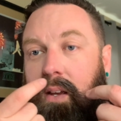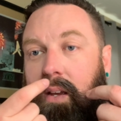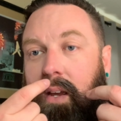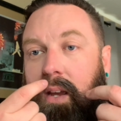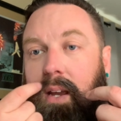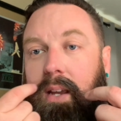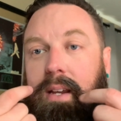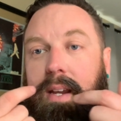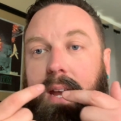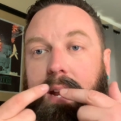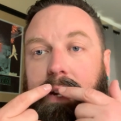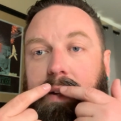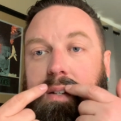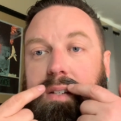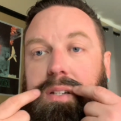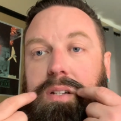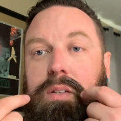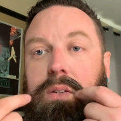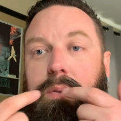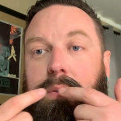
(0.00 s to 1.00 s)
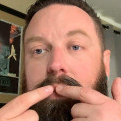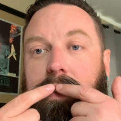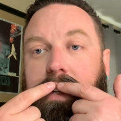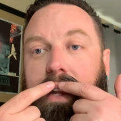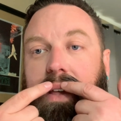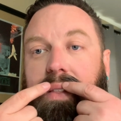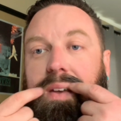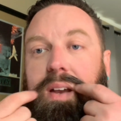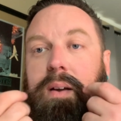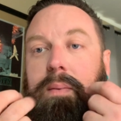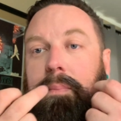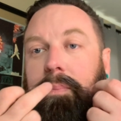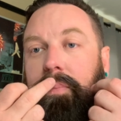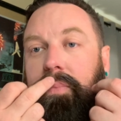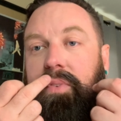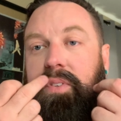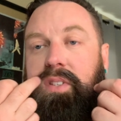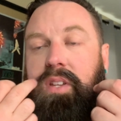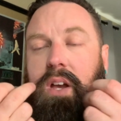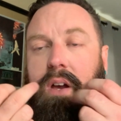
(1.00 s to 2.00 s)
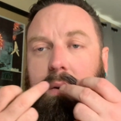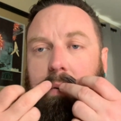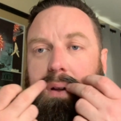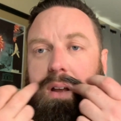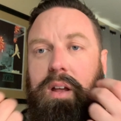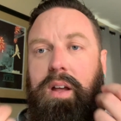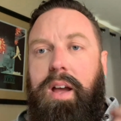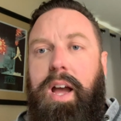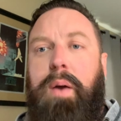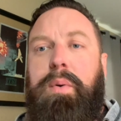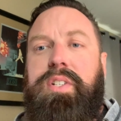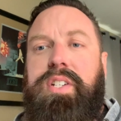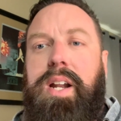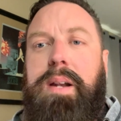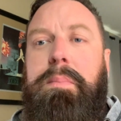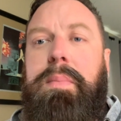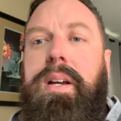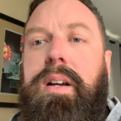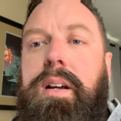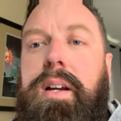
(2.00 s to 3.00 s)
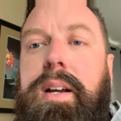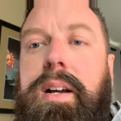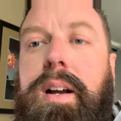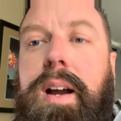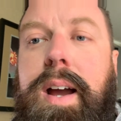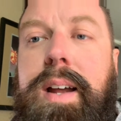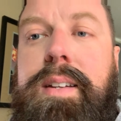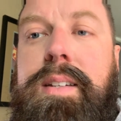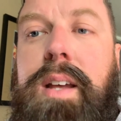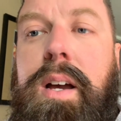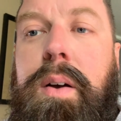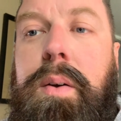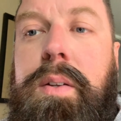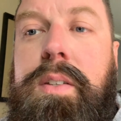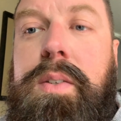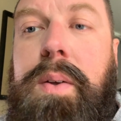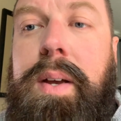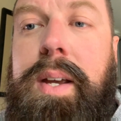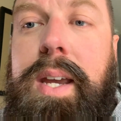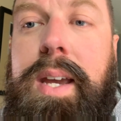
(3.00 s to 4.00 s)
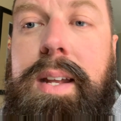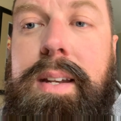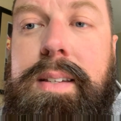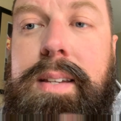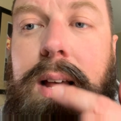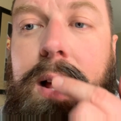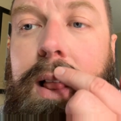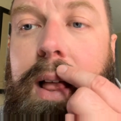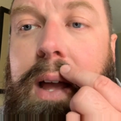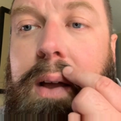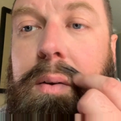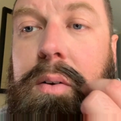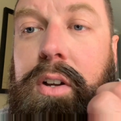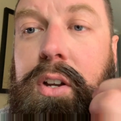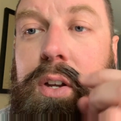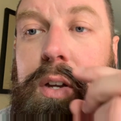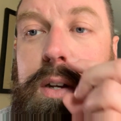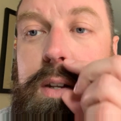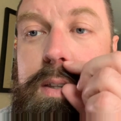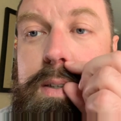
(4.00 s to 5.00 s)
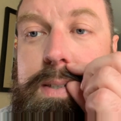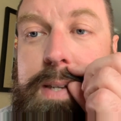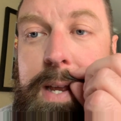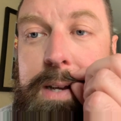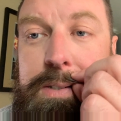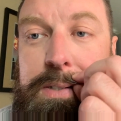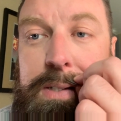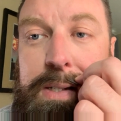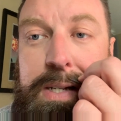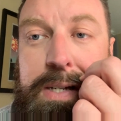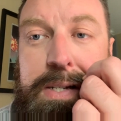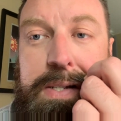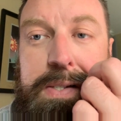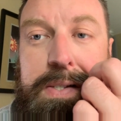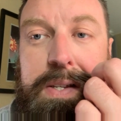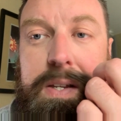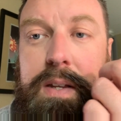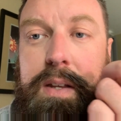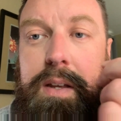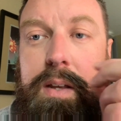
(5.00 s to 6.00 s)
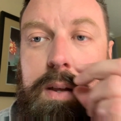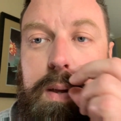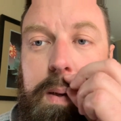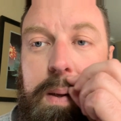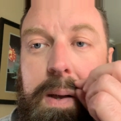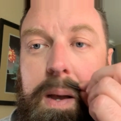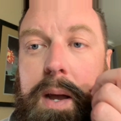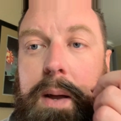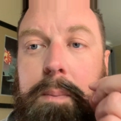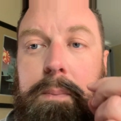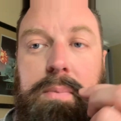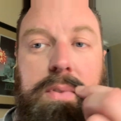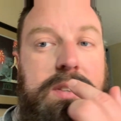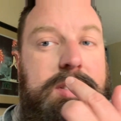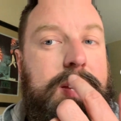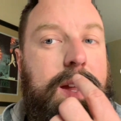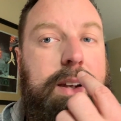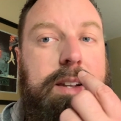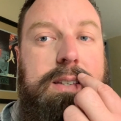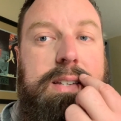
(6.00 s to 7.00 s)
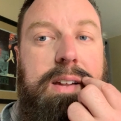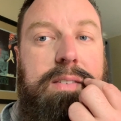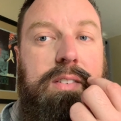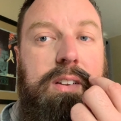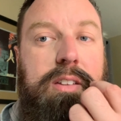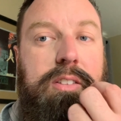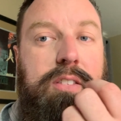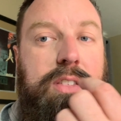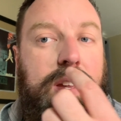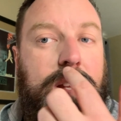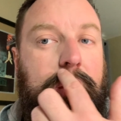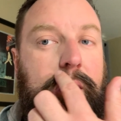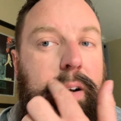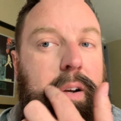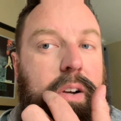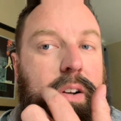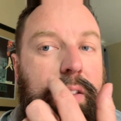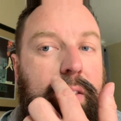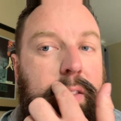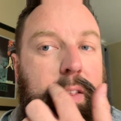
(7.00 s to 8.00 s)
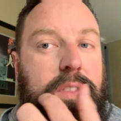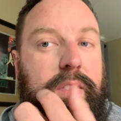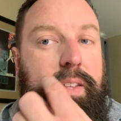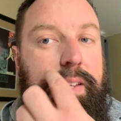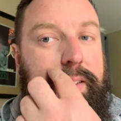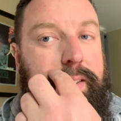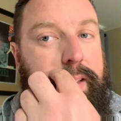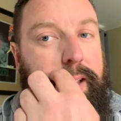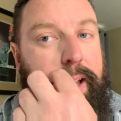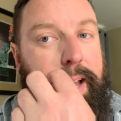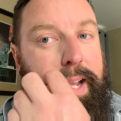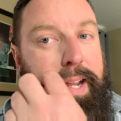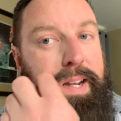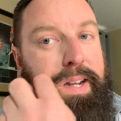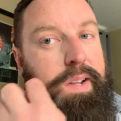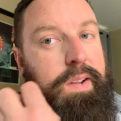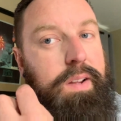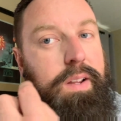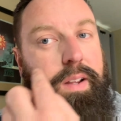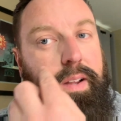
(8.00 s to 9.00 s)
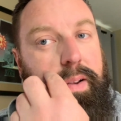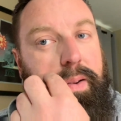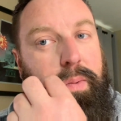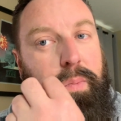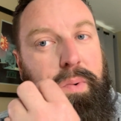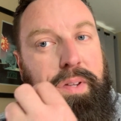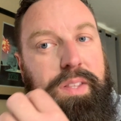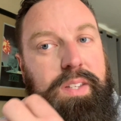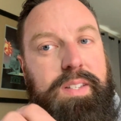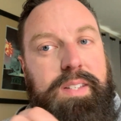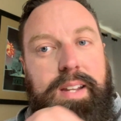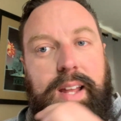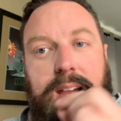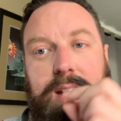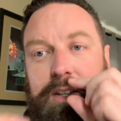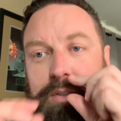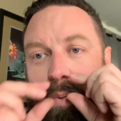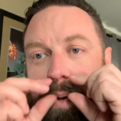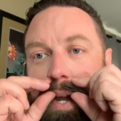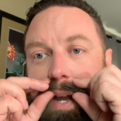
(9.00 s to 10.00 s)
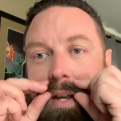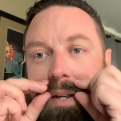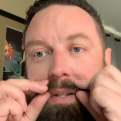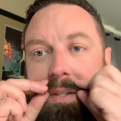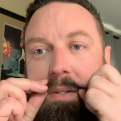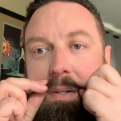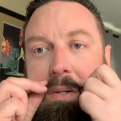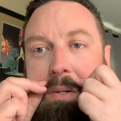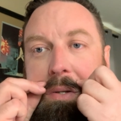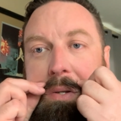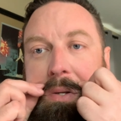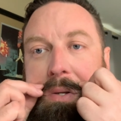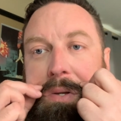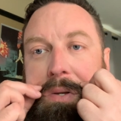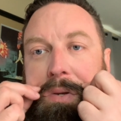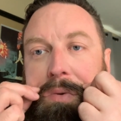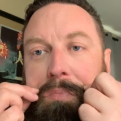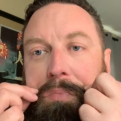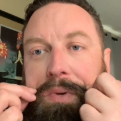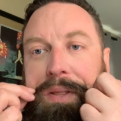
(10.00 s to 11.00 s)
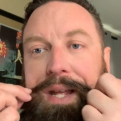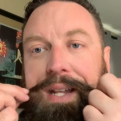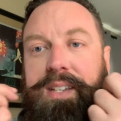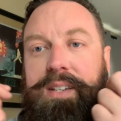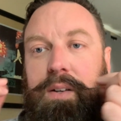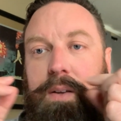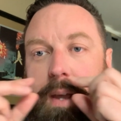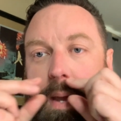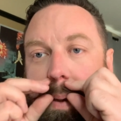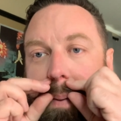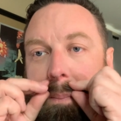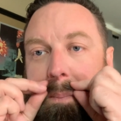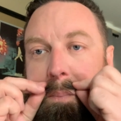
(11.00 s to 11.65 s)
and get it to stay there. So I wish I had a mirror here. I don't, so I can't tell how good this actually is. This side is definitely thicker than this side with the stash wax, but that's okay.